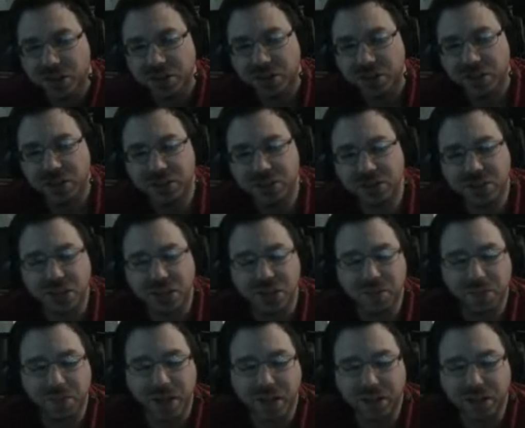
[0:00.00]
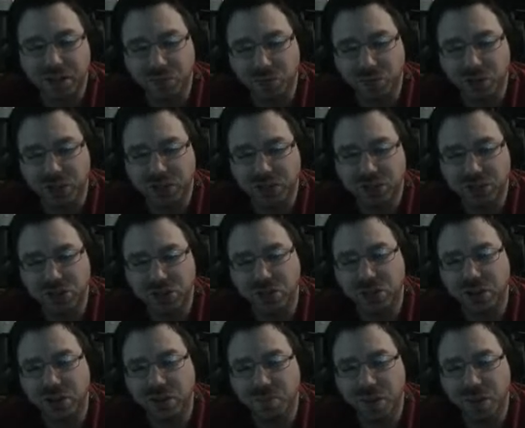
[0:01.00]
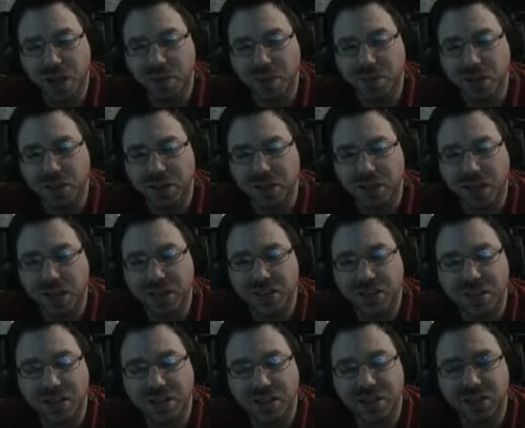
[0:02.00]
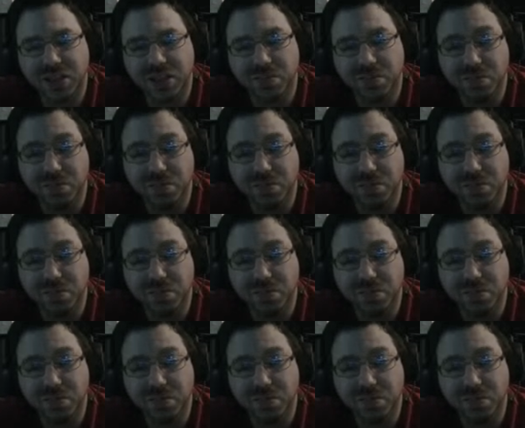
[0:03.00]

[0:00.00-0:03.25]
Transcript: is gonna make them rich. So maybe they think